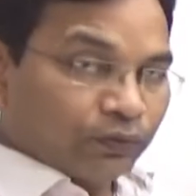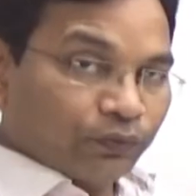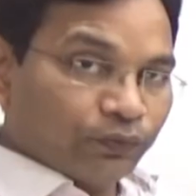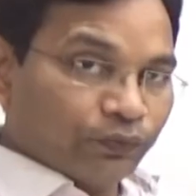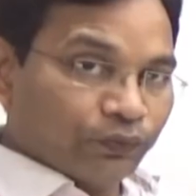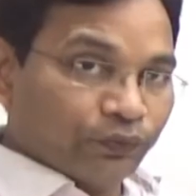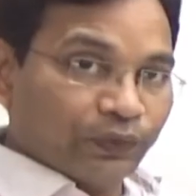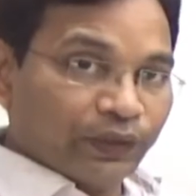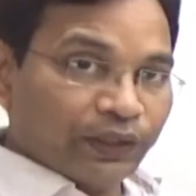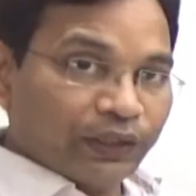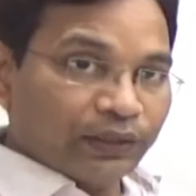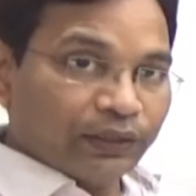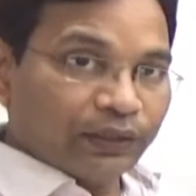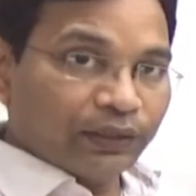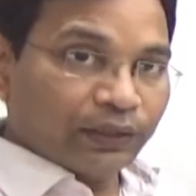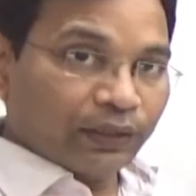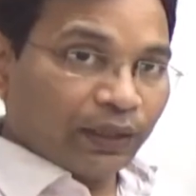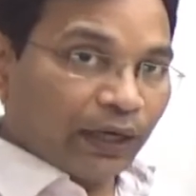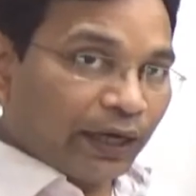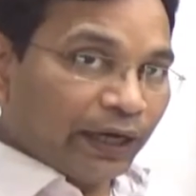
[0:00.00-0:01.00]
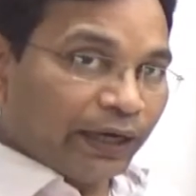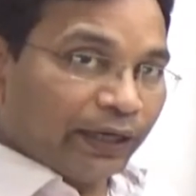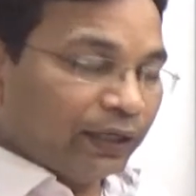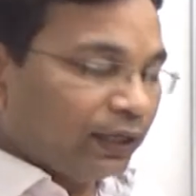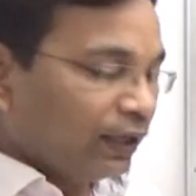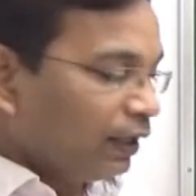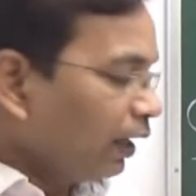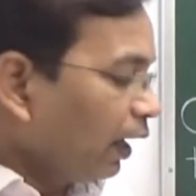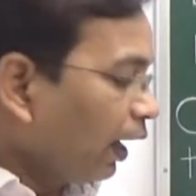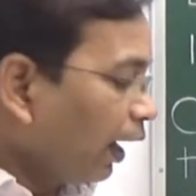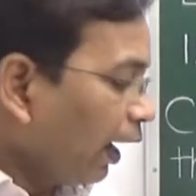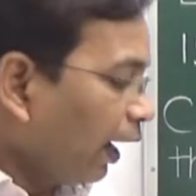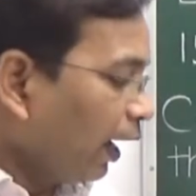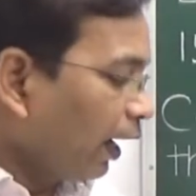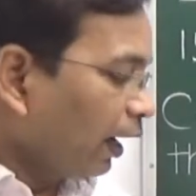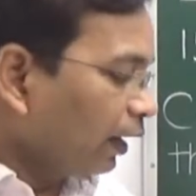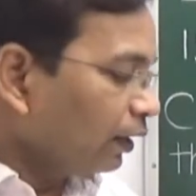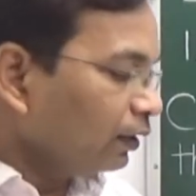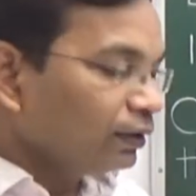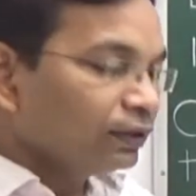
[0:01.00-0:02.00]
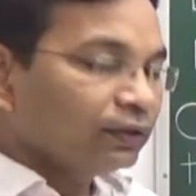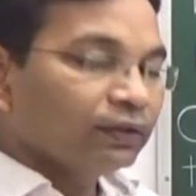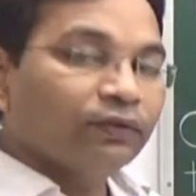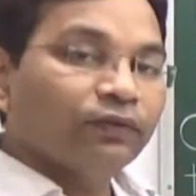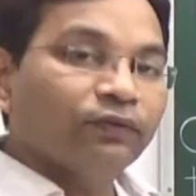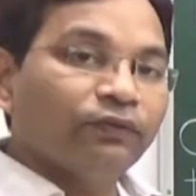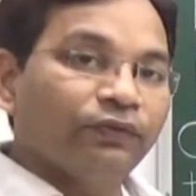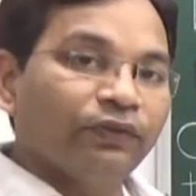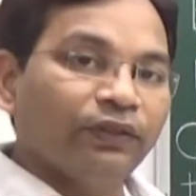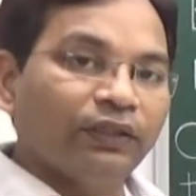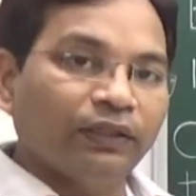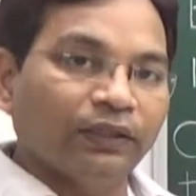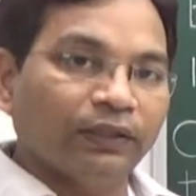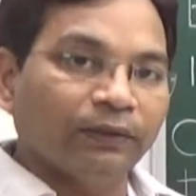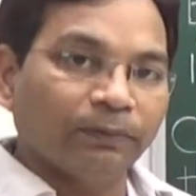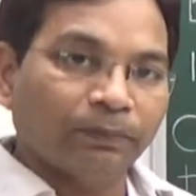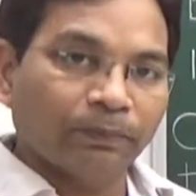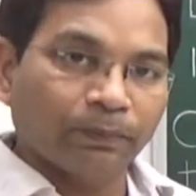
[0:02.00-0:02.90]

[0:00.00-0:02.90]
1 I and V.